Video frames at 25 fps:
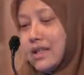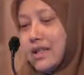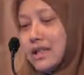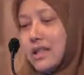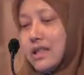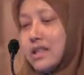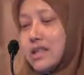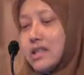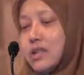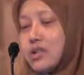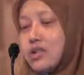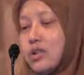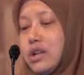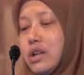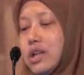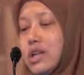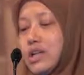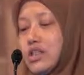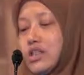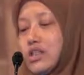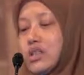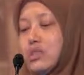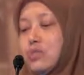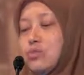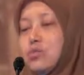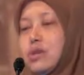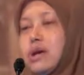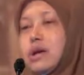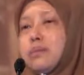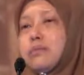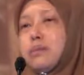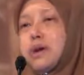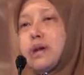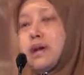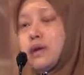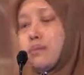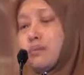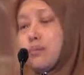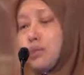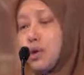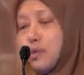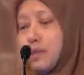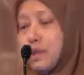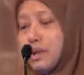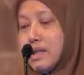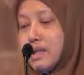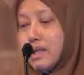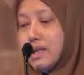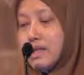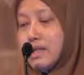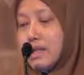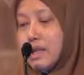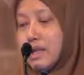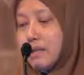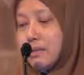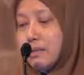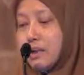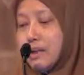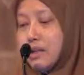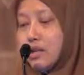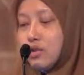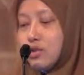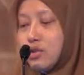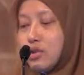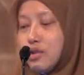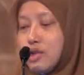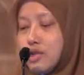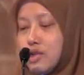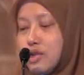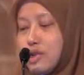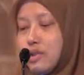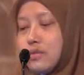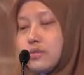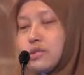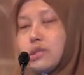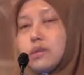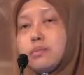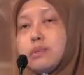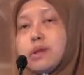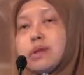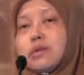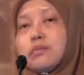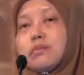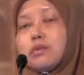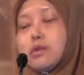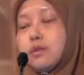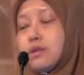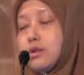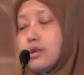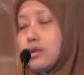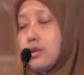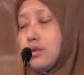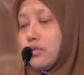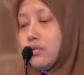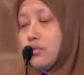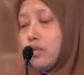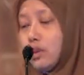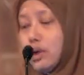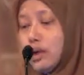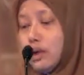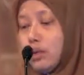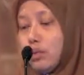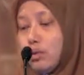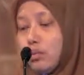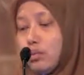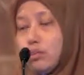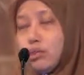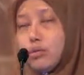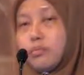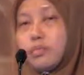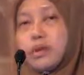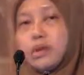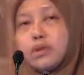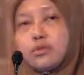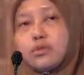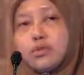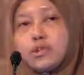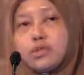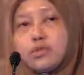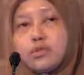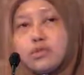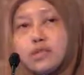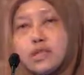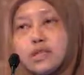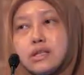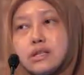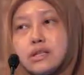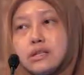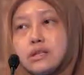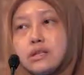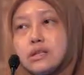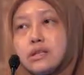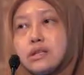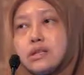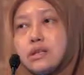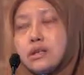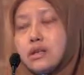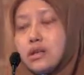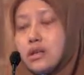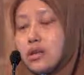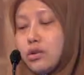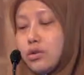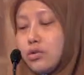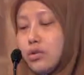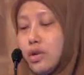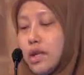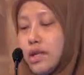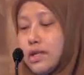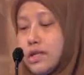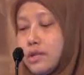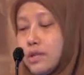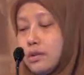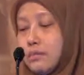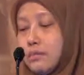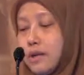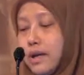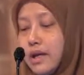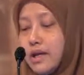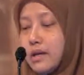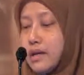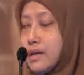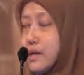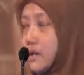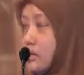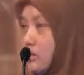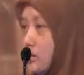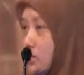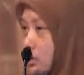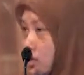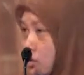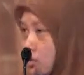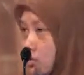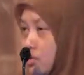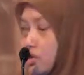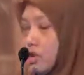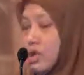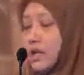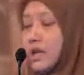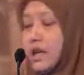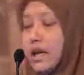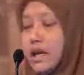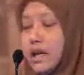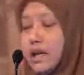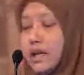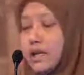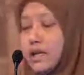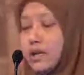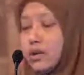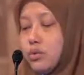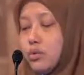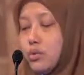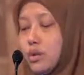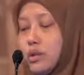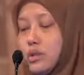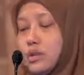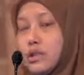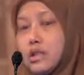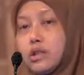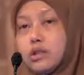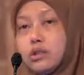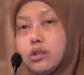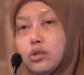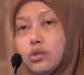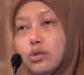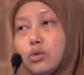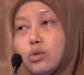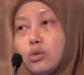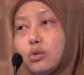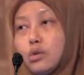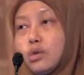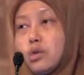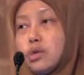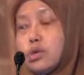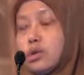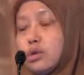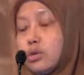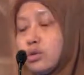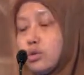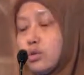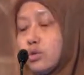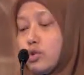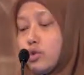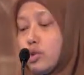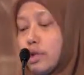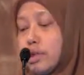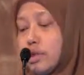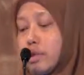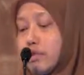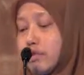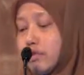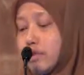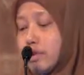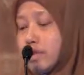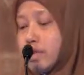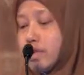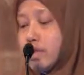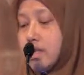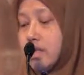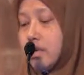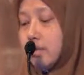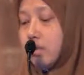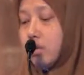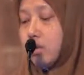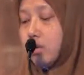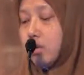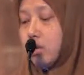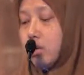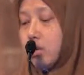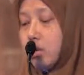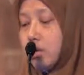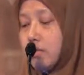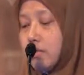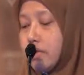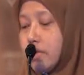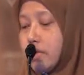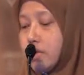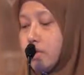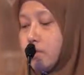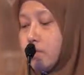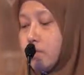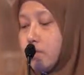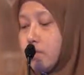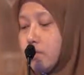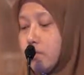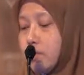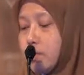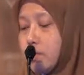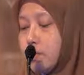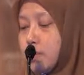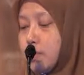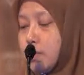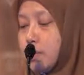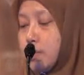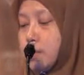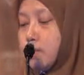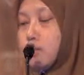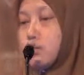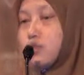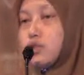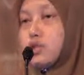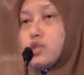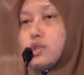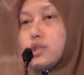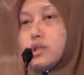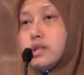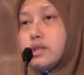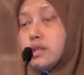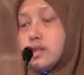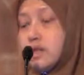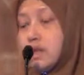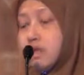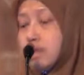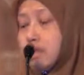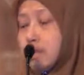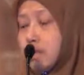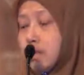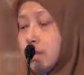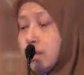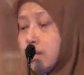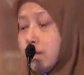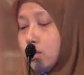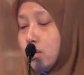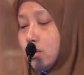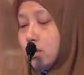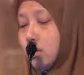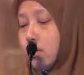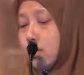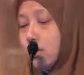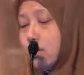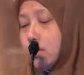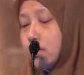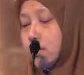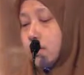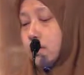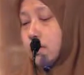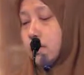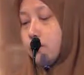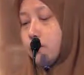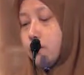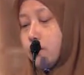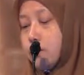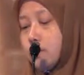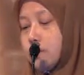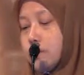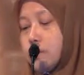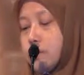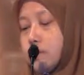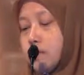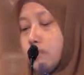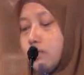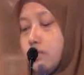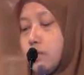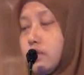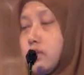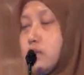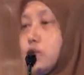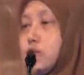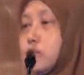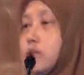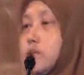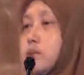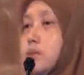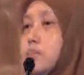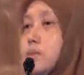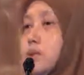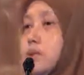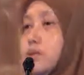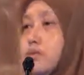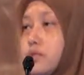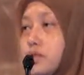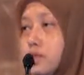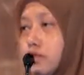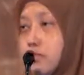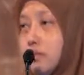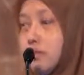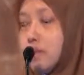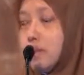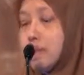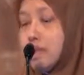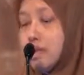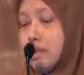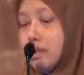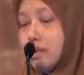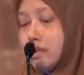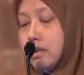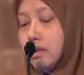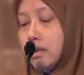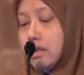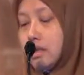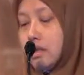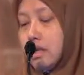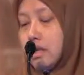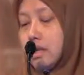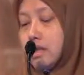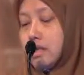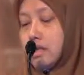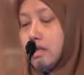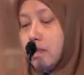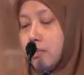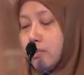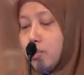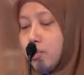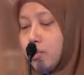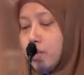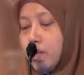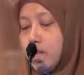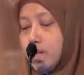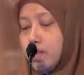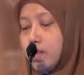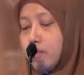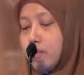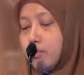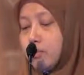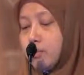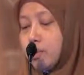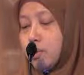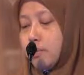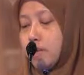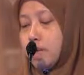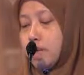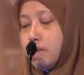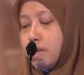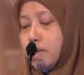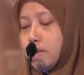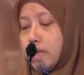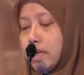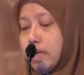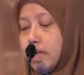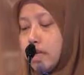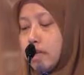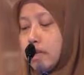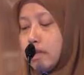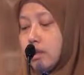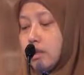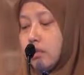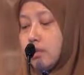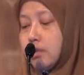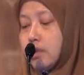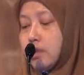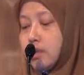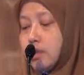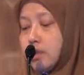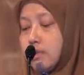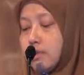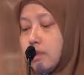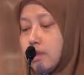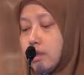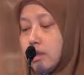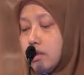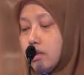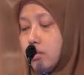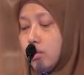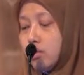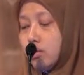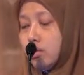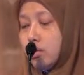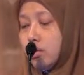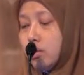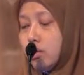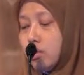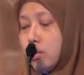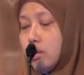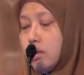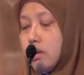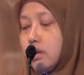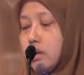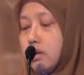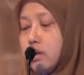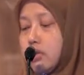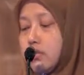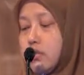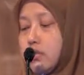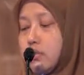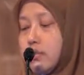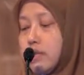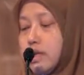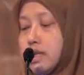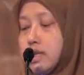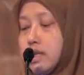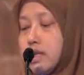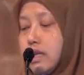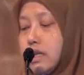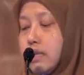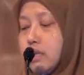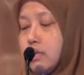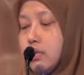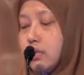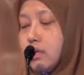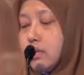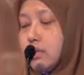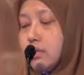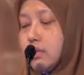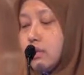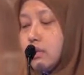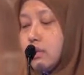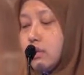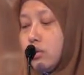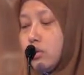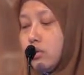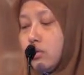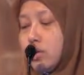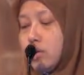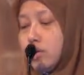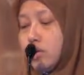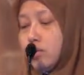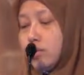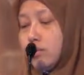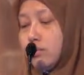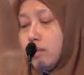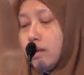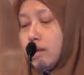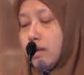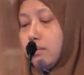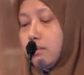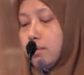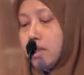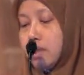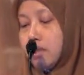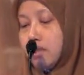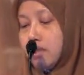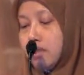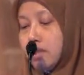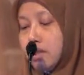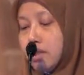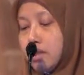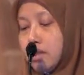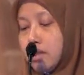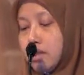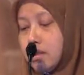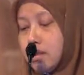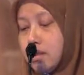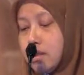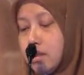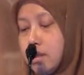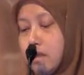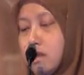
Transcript: It's a relation whereby property is held by a trustee for the benefit of one or more beneficiaries, created by this usually a high net worth settlor who transfers some or all of his or her property to a trustee who holds that property for the trust beneficiaries. separates the property's legal ownership and control from its equitable ownership and benefits.